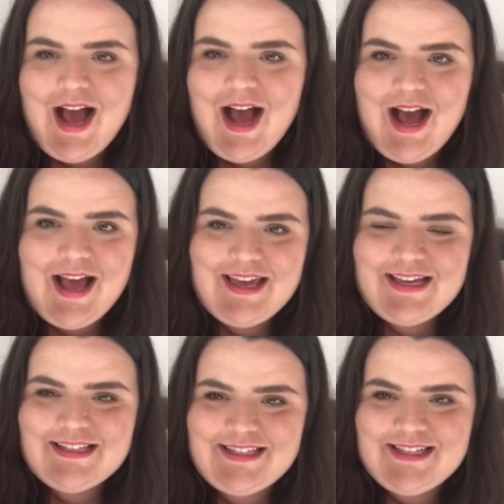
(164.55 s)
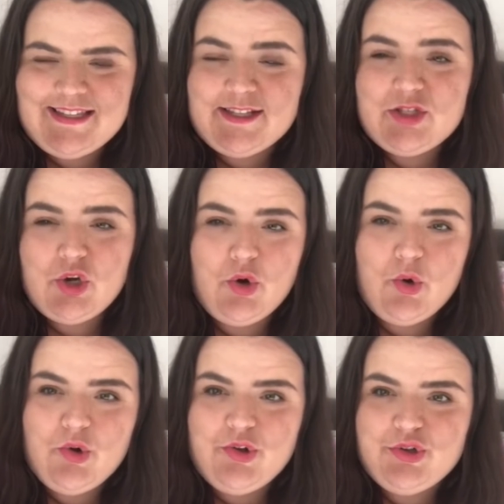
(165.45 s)
I can see the
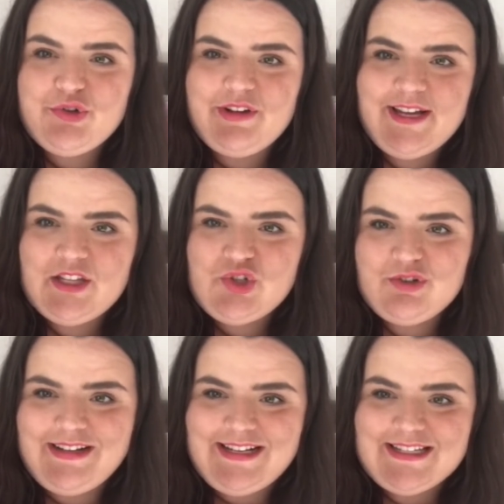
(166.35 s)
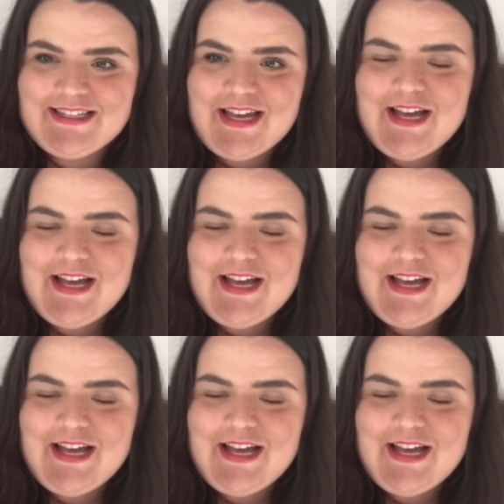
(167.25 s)
tall green trees